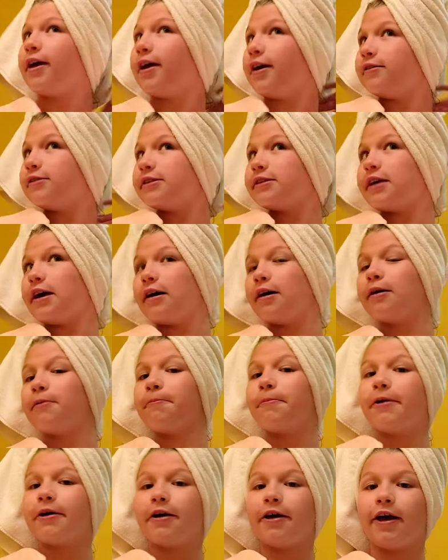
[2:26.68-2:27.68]
hair's up.
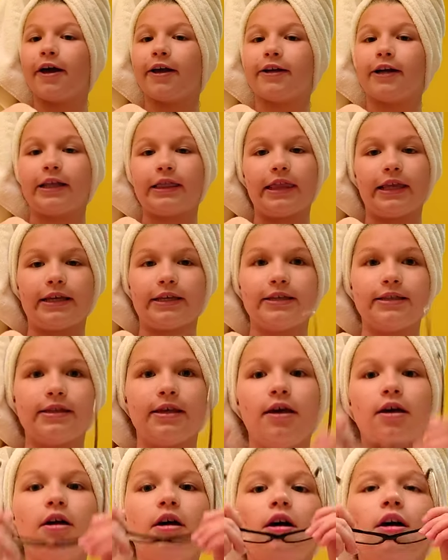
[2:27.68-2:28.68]
I got this.
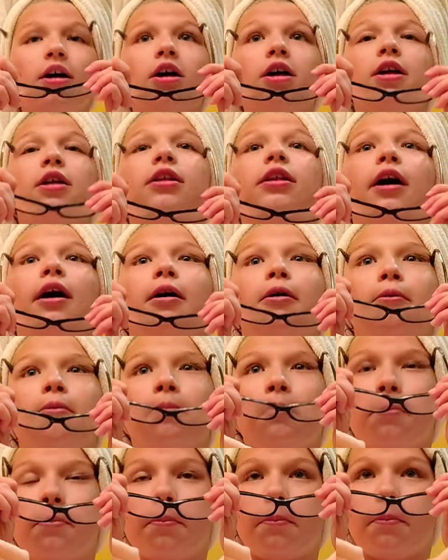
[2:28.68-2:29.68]
Now
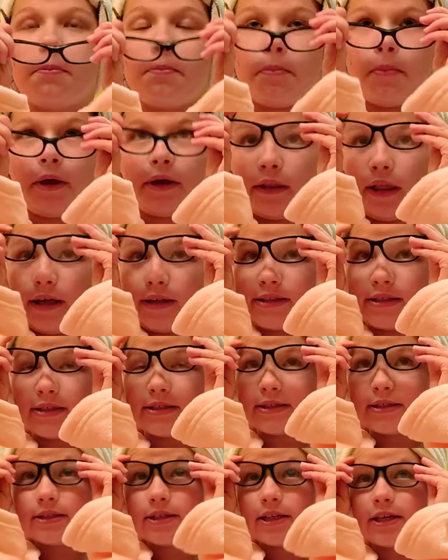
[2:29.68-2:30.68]
my
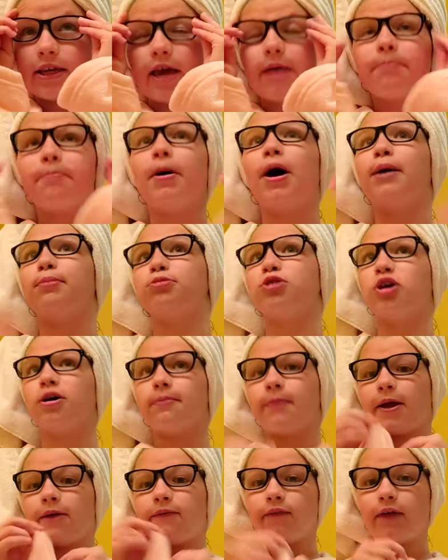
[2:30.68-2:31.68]
glasses didn't get popped
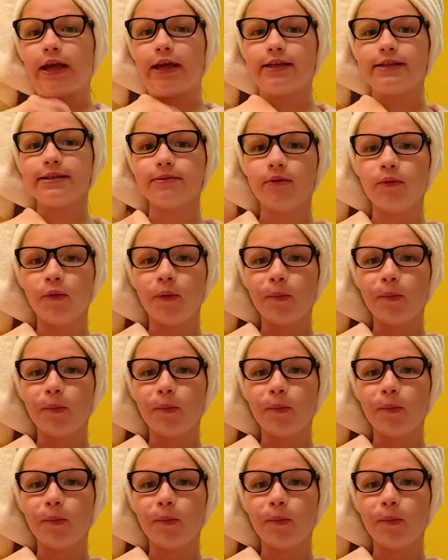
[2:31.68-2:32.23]
on my face.